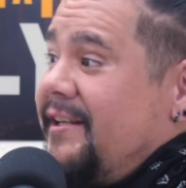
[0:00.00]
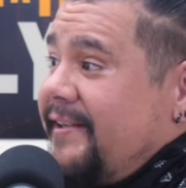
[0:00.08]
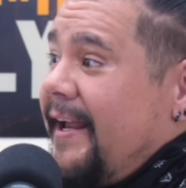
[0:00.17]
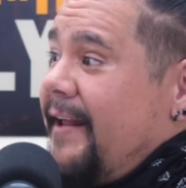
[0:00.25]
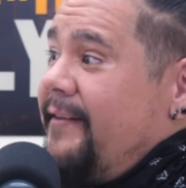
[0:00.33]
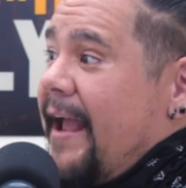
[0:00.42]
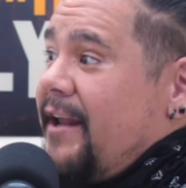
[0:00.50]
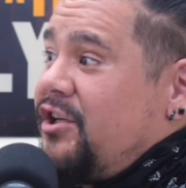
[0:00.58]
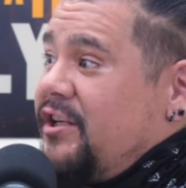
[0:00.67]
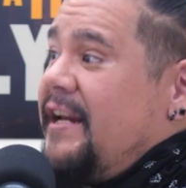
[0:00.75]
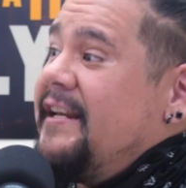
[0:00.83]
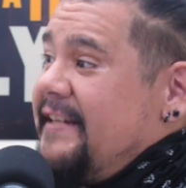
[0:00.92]
she said that
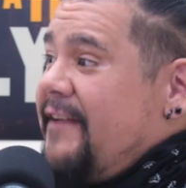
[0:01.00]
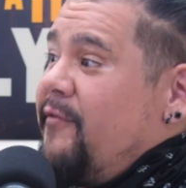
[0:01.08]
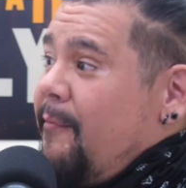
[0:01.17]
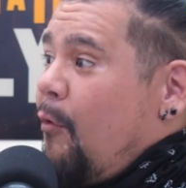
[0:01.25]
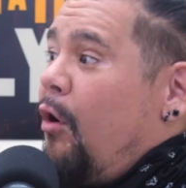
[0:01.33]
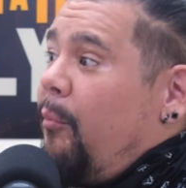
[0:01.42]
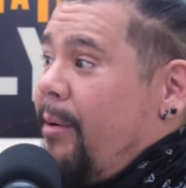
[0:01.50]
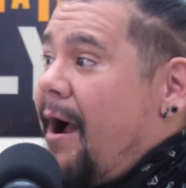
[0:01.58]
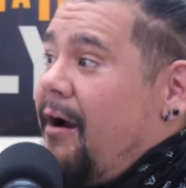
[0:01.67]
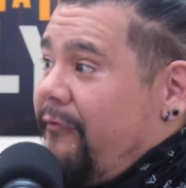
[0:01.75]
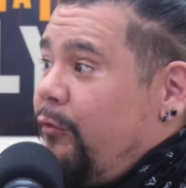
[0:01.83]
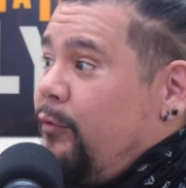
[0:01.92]
she's even more
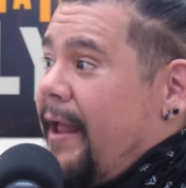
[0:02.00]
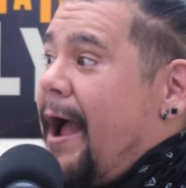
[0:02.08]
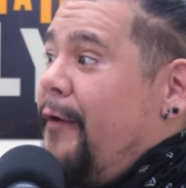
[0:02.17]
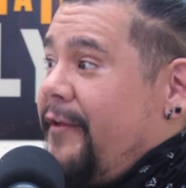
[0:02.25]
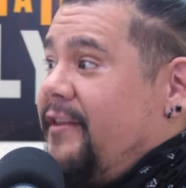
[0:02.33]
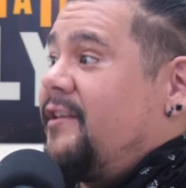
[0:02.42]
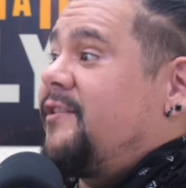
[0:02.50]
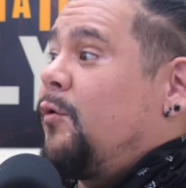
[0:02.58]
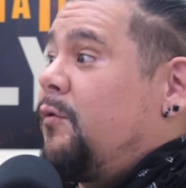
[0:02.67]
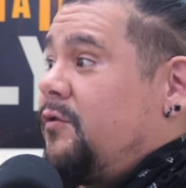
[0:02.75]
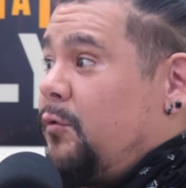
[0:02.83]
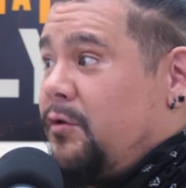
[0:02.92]
powerful now than the
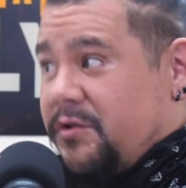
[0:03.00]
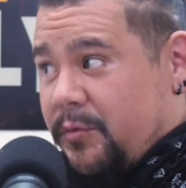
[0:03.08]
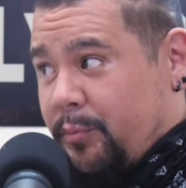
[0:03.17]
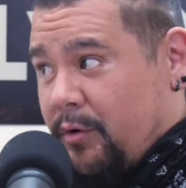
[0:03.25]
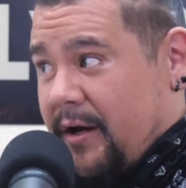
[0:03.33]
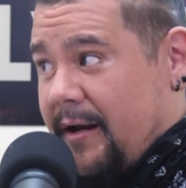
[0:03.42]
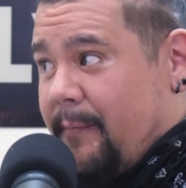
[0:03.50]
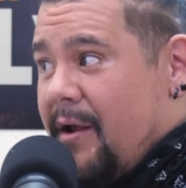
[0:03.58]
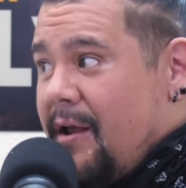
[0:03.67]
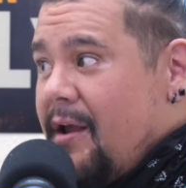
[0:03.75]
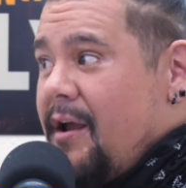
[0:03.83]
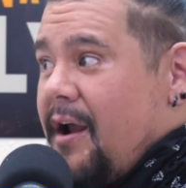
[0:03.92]
Sorcerer Supreme.
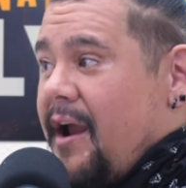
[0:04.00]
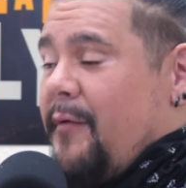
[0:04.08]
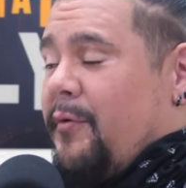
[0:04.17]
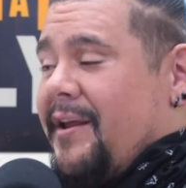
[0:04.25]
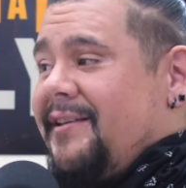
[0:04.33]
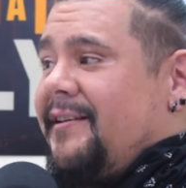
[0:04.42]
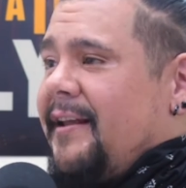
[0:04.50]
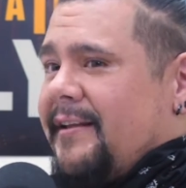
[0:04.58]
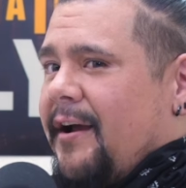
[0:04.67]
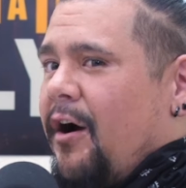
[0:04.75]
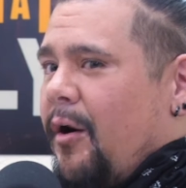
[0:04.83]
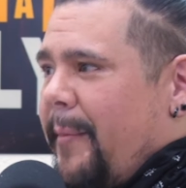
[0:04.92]
Mm-hmm. And when they said that,
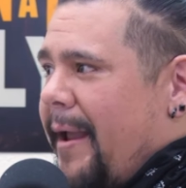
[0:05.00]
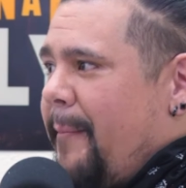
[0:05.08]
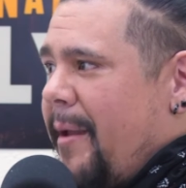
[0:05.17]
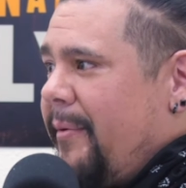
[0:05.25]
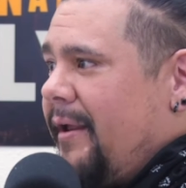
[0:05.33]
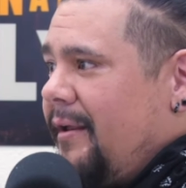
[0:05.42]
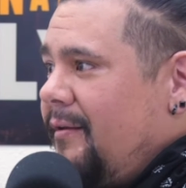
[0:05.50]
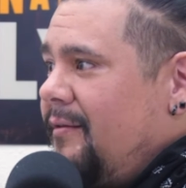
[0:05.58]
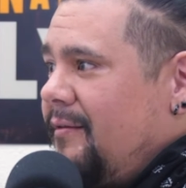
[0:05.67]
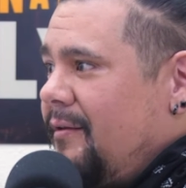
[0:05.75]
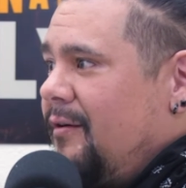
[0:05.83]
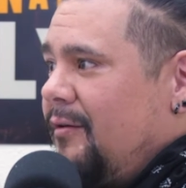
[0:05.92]
like, oh man, maybe
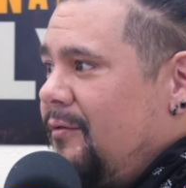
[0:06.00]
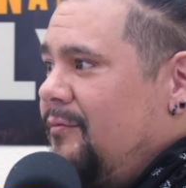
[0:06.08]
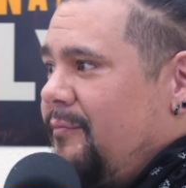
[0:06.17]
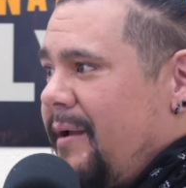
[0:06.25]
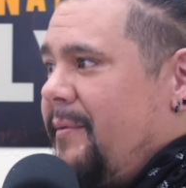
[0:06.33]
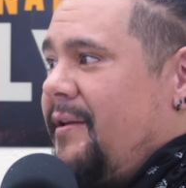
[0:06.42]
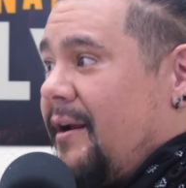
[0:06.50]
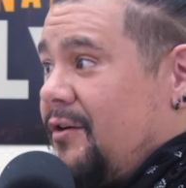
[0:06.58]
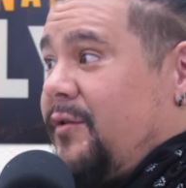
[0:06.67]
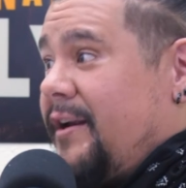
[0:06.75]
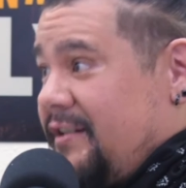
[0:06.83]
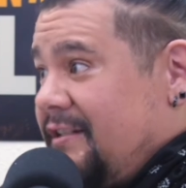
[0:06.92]

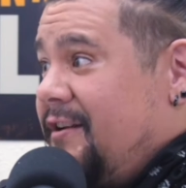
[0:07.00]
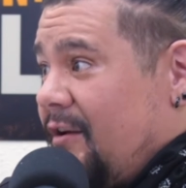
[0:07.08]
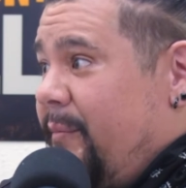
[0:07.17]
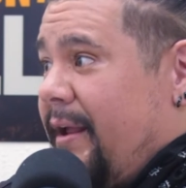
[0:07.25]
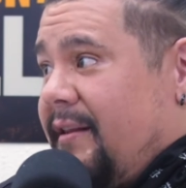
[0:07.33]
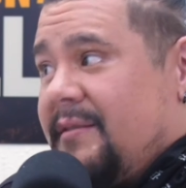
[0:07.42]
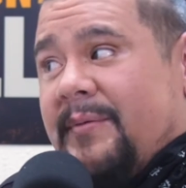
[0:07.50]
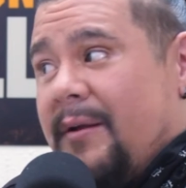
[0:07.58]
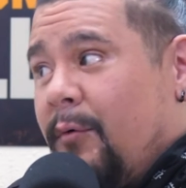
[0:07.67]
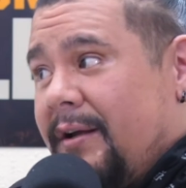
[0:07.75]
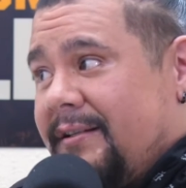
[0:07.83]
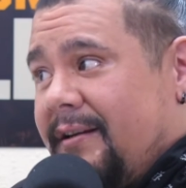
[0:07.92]
Doctor Strange is gonna be in this, but
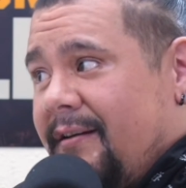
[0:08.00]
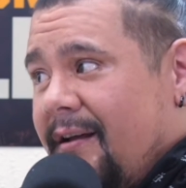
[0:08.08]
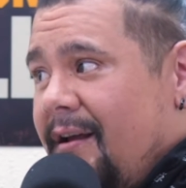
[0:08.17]
he wasn't.